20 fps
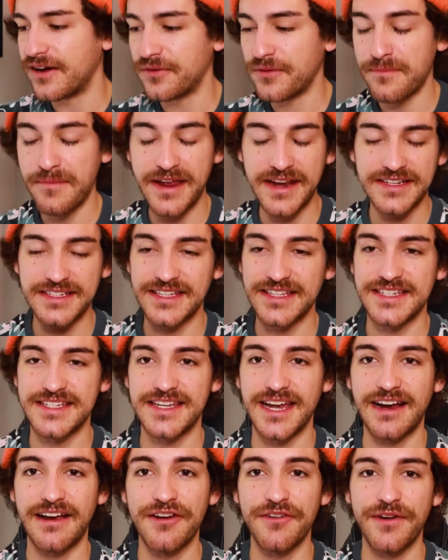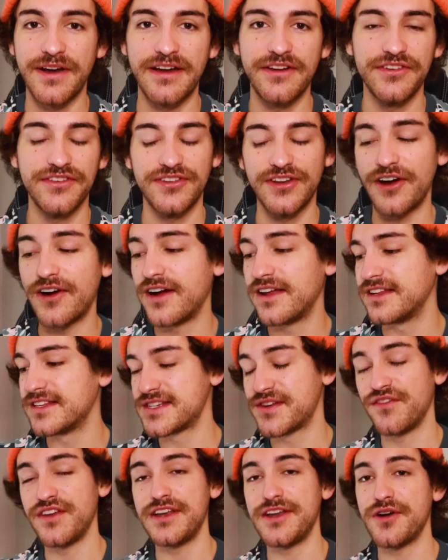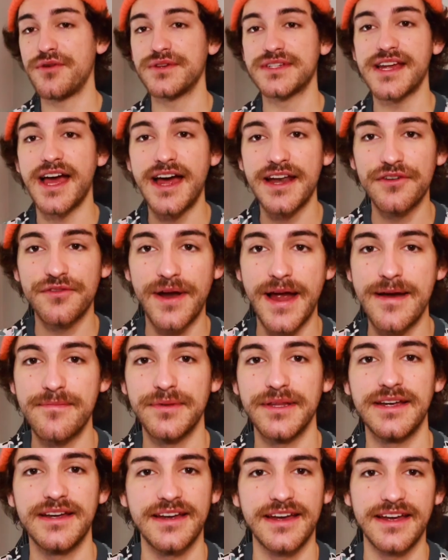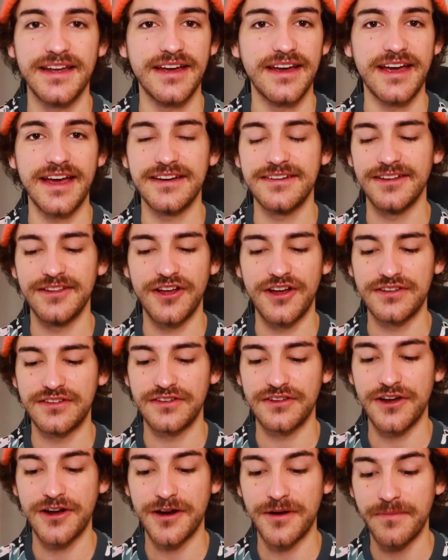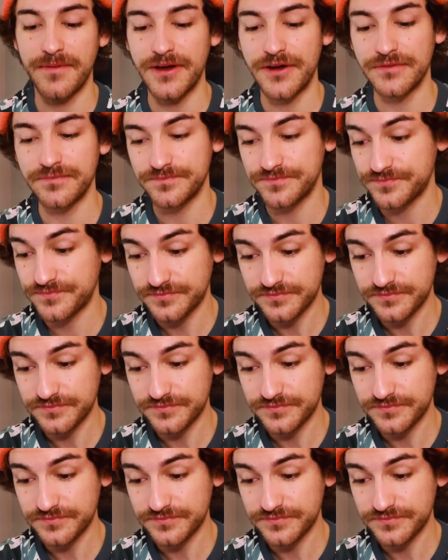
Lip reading: We made it to the second round. Sorry, this video was kind of rambling. I had a lot to talk about.